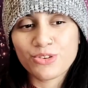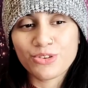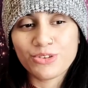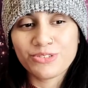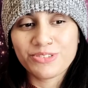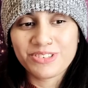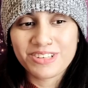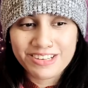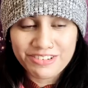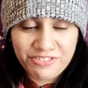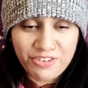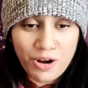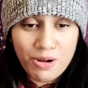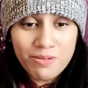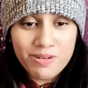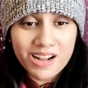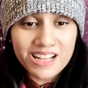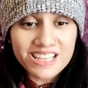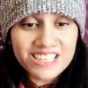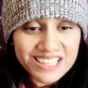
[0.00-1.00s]
So
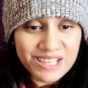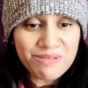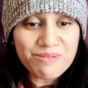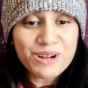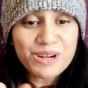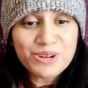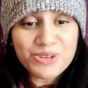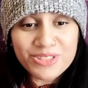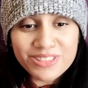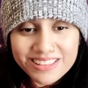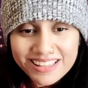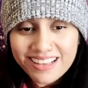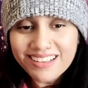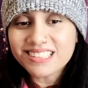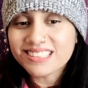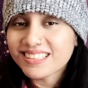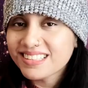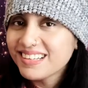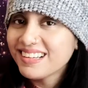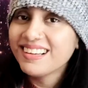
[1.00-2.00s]
from Ranjitame to
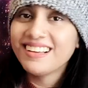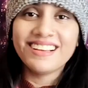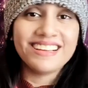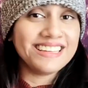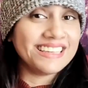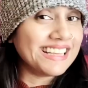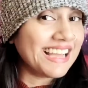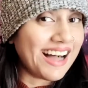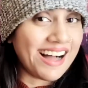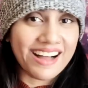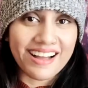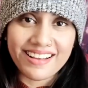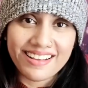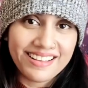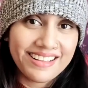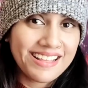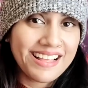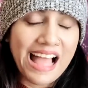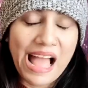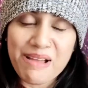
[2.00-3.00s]
this, yeah,
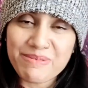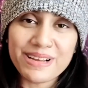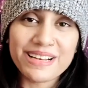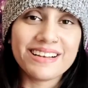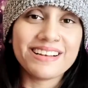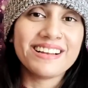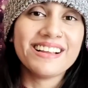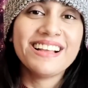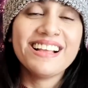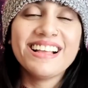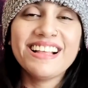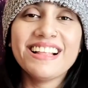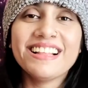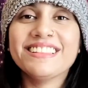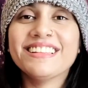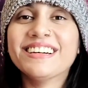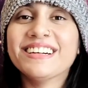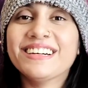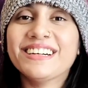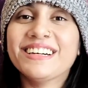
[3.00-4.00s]
I mean,
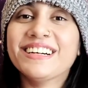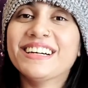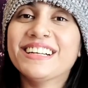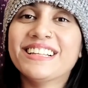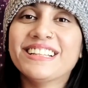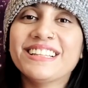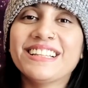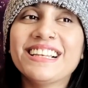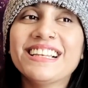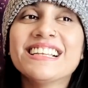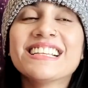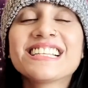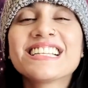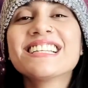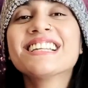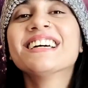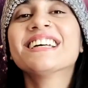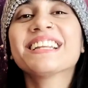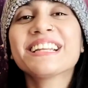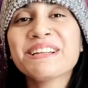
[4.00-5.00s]
the
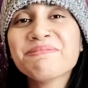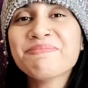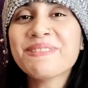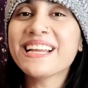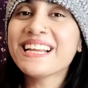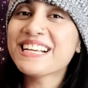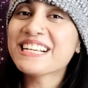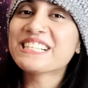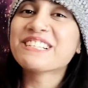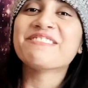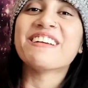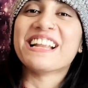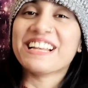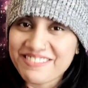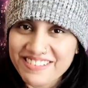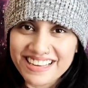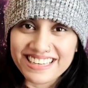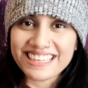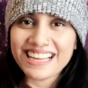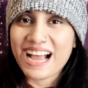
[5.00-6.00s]
listener in me is
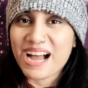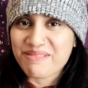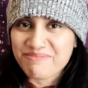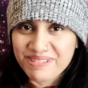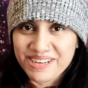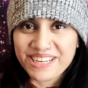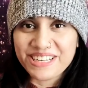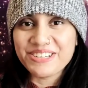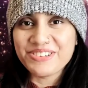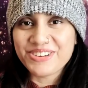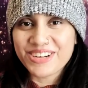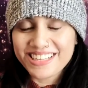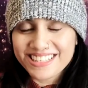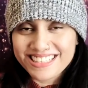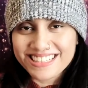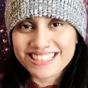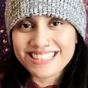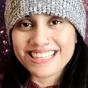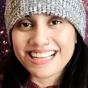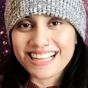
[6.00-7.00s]
very, very happy. You
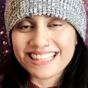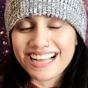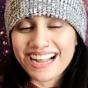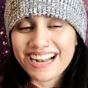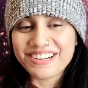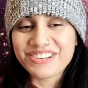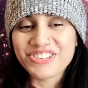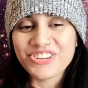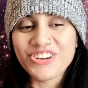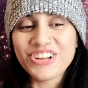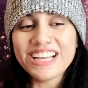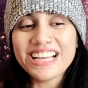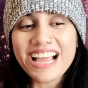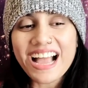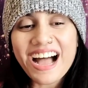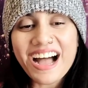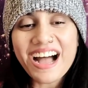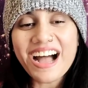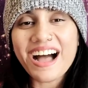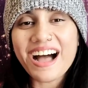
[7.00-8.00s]
can just say that. So
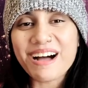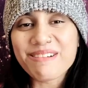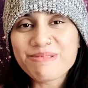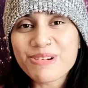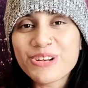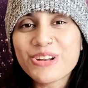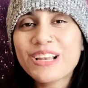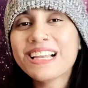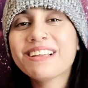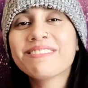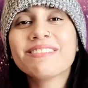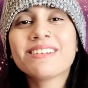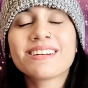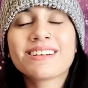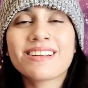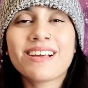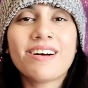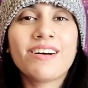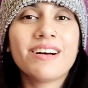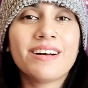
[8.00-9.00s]
yeah, I'm gonna leave
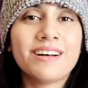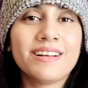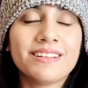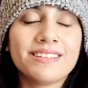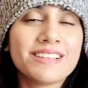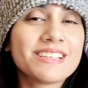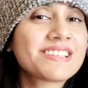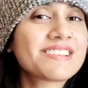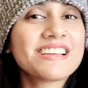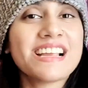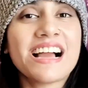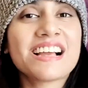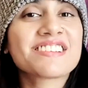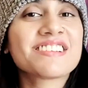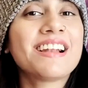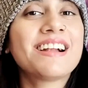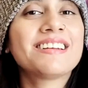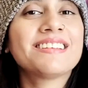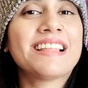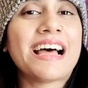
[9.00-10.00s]
it this
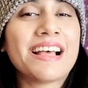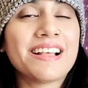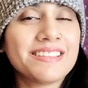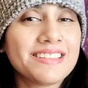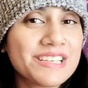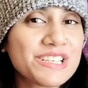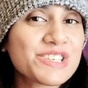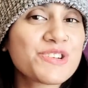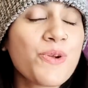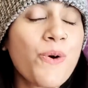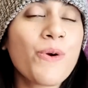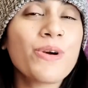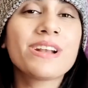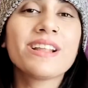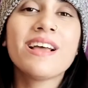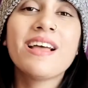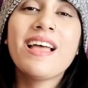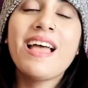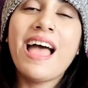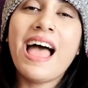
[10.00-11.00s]
reaction at that, this
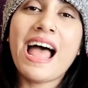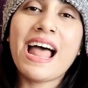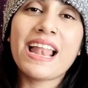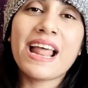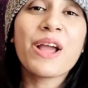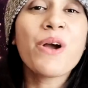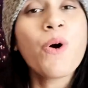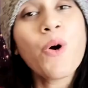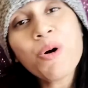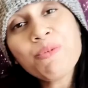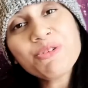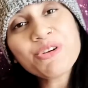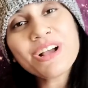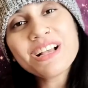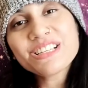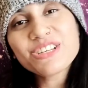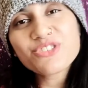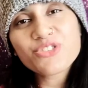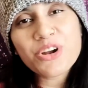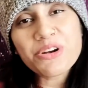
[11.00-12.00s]
note, and I hope you
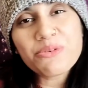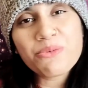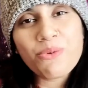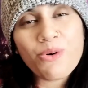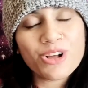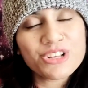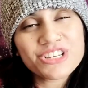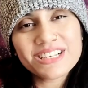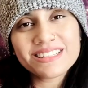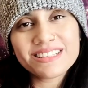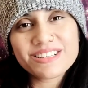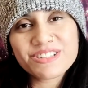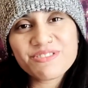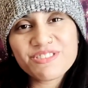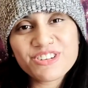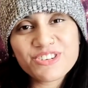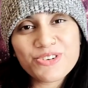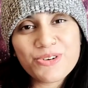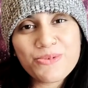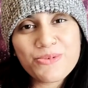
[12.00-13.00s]
guys enjoyed watching this
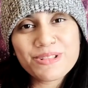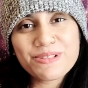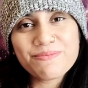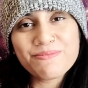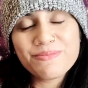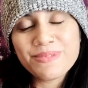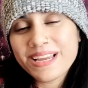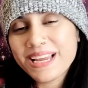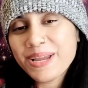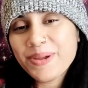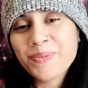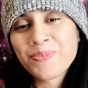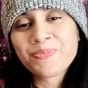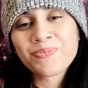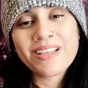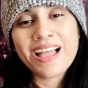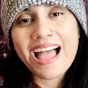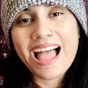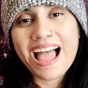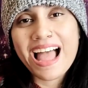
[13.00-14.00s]
video with me.
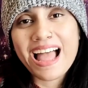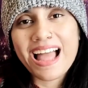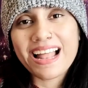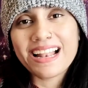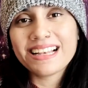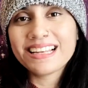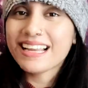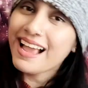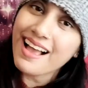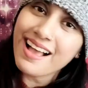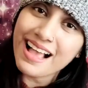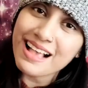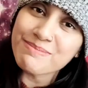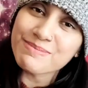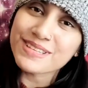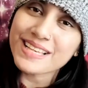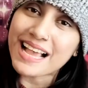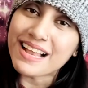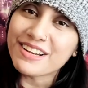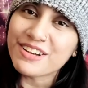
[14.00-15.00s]
And yeah,
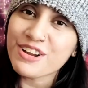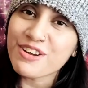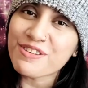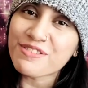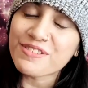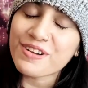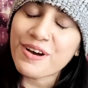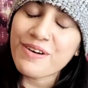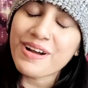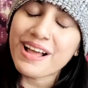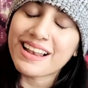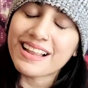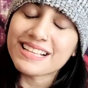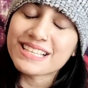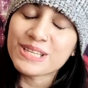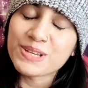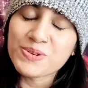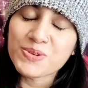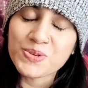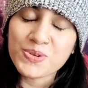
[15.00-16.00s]
I'm signing off now, and
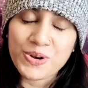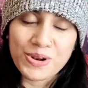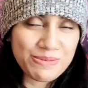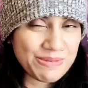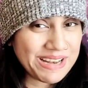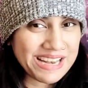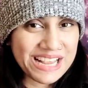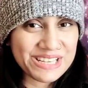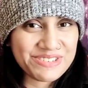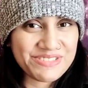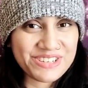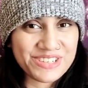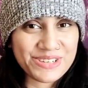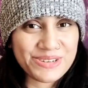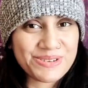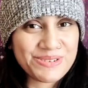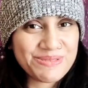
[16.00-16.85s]
I'll see you soon on my next video.